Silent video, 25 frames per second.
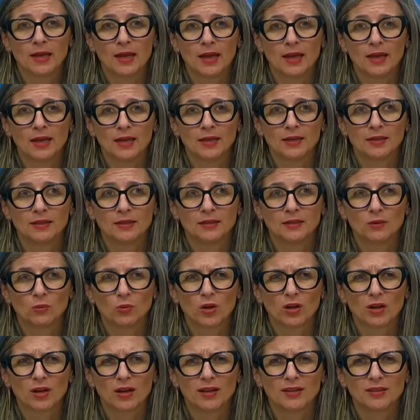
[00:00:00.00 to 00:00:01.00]
And
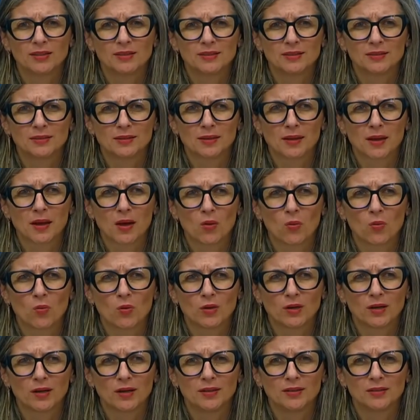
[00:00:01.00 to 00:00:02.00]
what
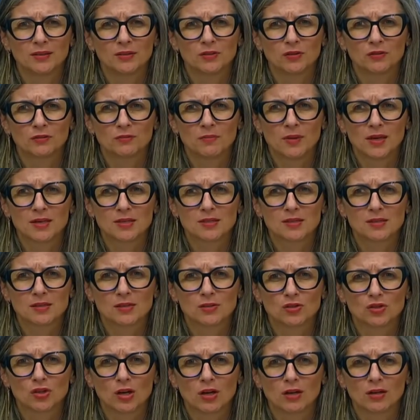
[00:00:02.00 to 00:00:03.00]
kind of
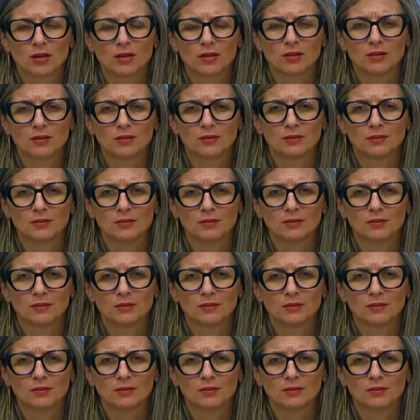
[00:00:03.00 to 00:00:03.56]
message are